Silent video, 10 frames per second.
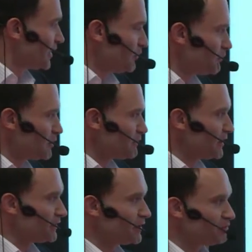
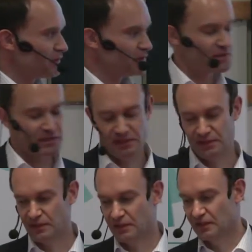implement it. That means
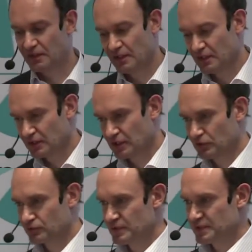that
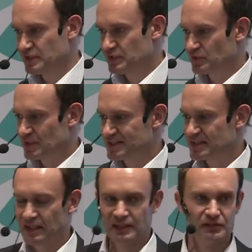countries need to
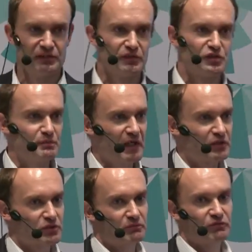assign the
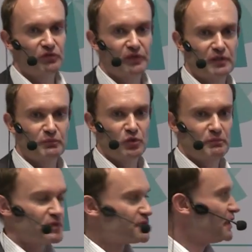spectrum for that
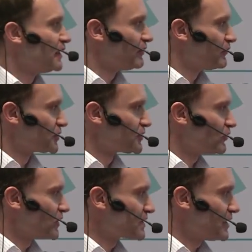purpose, which is,
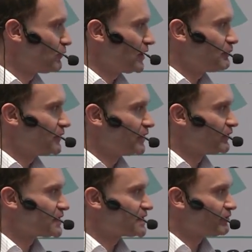for example, happening
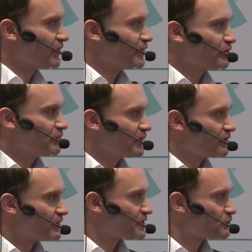on the 700
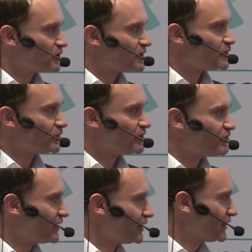megahertz pretty soon in
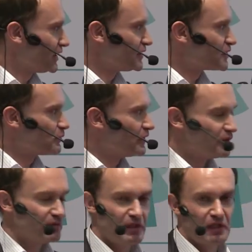Finland and in
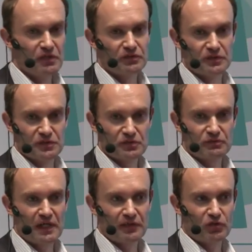Sweden. So this is a
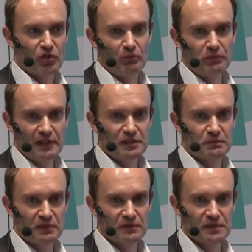rather complex
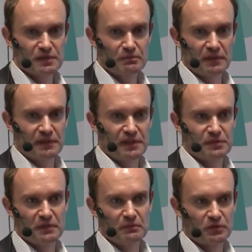process, but it
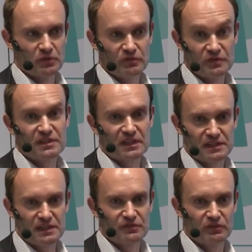has been proven
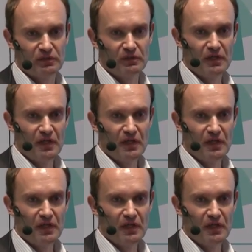successful.